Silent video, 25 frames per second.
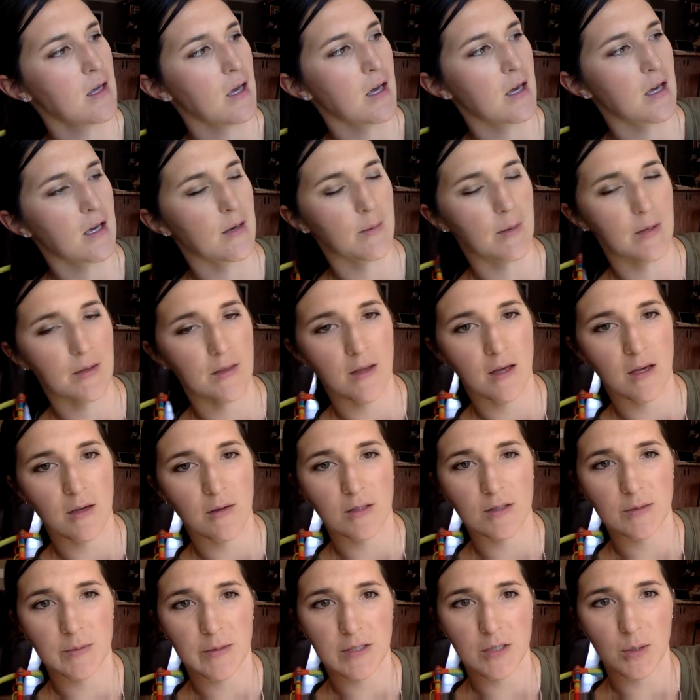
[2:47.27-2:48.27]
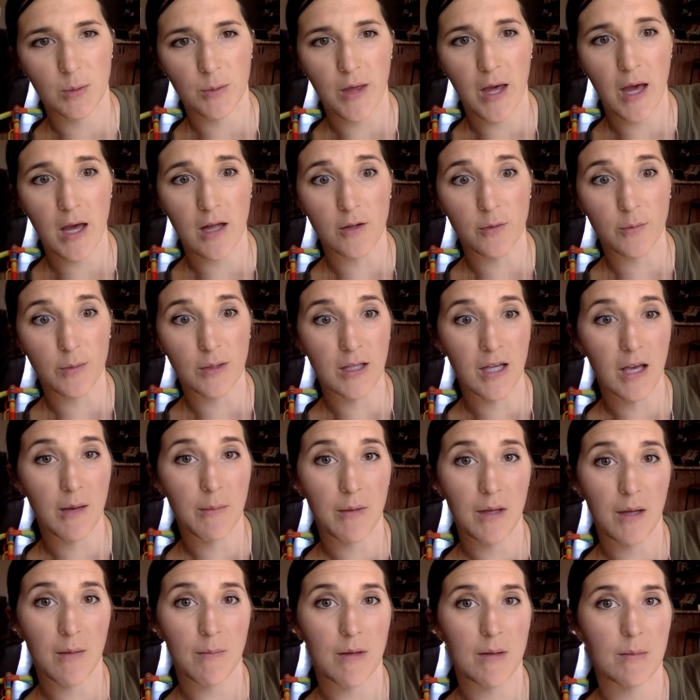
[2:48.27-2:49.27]
I thought, especially with Halloween
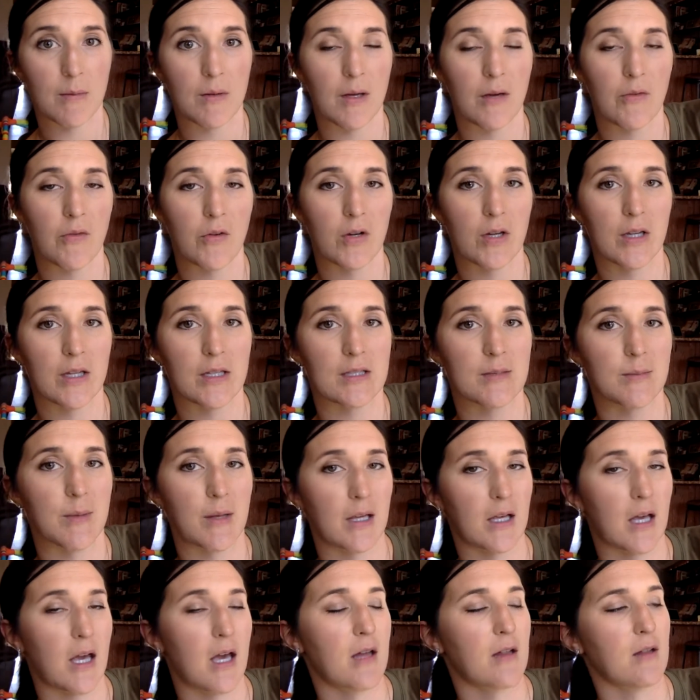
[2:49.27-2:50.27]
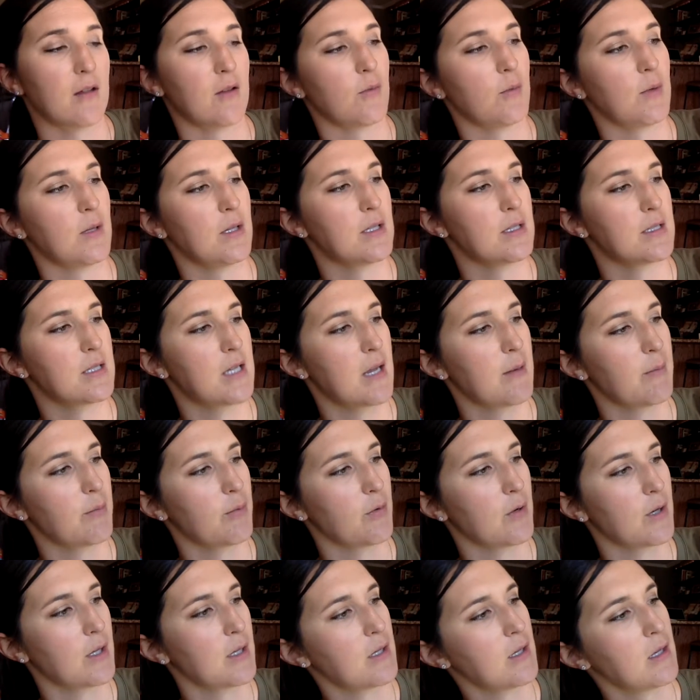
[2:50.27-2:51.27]
coming up, maybe have your kids make a Halloween type
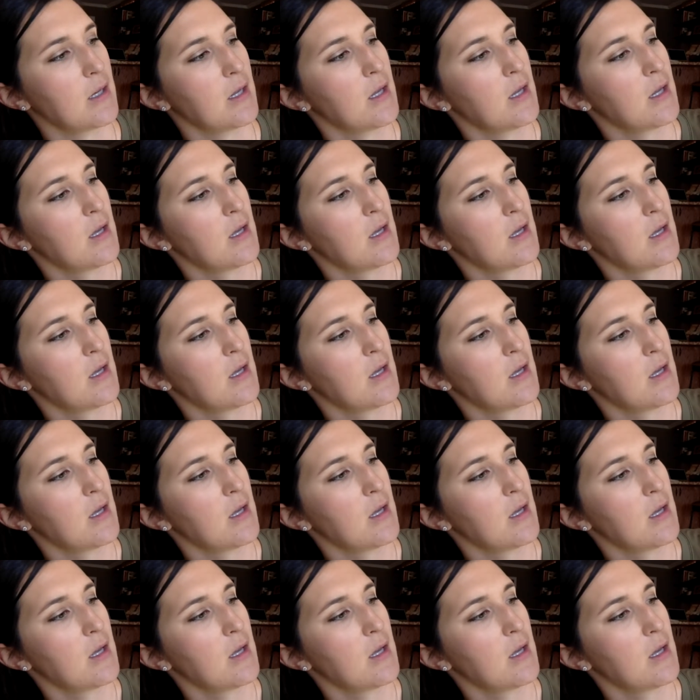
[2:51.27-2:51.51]
one.